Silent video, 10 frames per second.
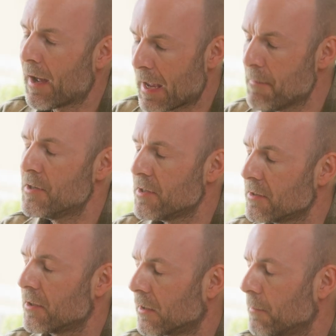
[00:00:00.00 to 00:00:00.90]

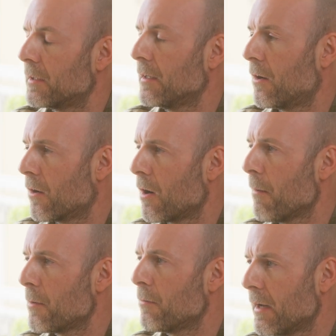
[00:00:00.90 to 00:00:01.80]
images ultimately are
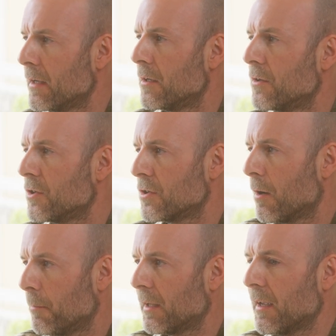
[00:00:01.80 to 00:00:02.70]
copyrighted and there's an
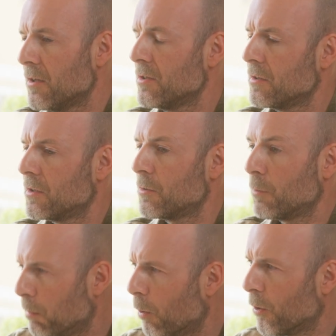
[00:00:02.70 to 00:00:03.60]
obligation to
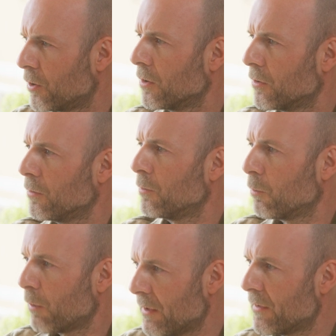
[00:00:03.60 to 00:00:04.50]
report
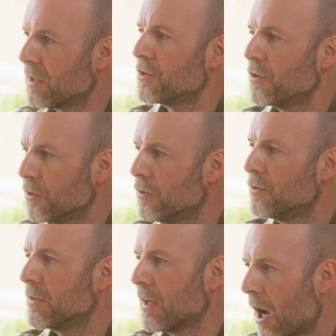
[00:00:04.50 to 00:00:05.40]
on when things are
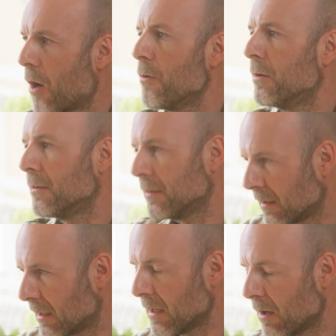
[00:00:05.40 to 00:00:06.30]
used and how and
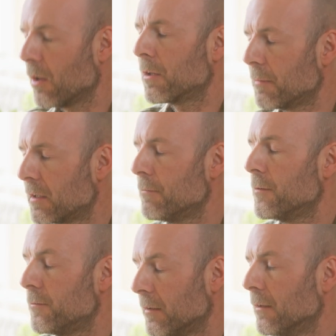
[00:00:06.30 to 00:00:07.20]
that they ultimately
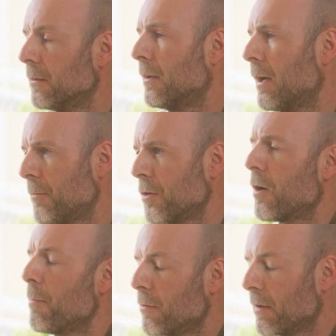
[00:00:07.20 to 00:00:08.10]
fulfill um, their
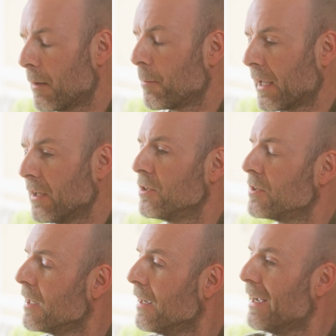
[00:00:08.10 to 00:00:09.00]
copyright
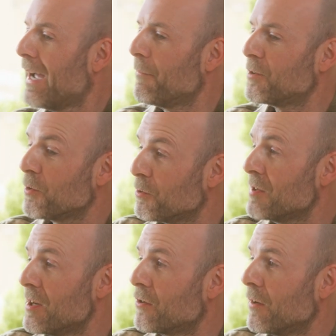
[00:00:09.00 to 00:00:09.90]
obligations. Um, so there's
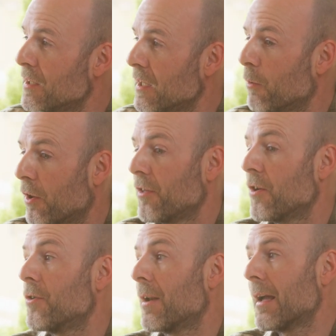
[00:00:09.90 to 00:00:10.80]
an integrating with the
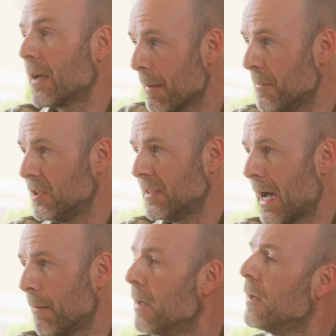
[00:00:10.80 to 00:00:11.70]
underlying image
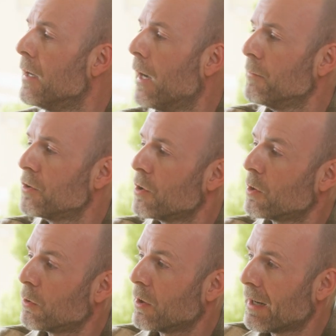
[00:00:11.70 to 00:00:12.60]
dam. Um, so
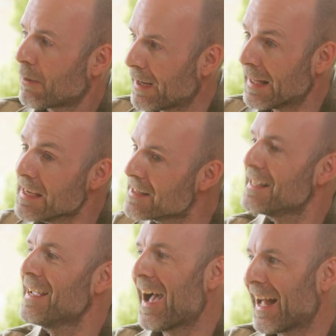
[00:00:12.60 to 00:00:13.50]
they're quite
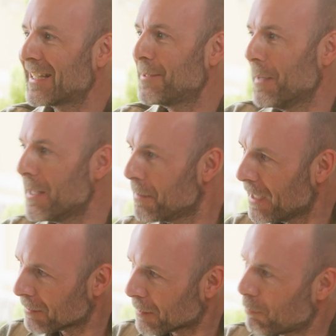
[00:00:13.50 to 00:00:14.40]
easily at speed being
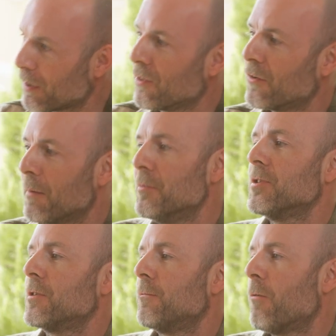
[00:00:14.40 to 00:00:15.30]
able to bring their
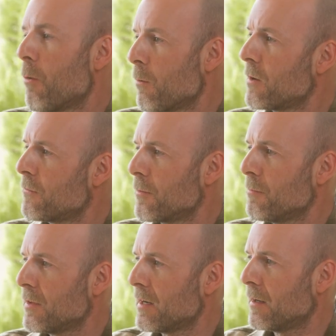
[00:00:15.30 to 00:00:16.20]
images forward
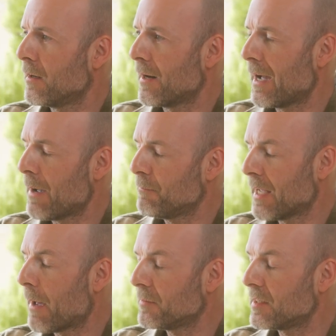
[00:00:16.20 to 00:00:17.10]
from their um,
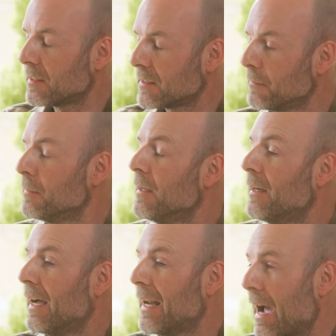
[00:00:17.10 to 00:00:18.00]
DAM system
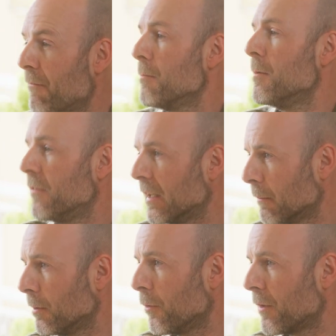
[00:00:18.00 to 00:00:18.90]
and have them
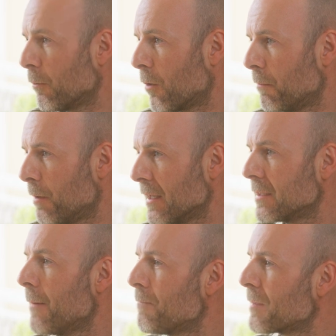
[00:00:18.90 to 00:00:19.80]
available within WordPress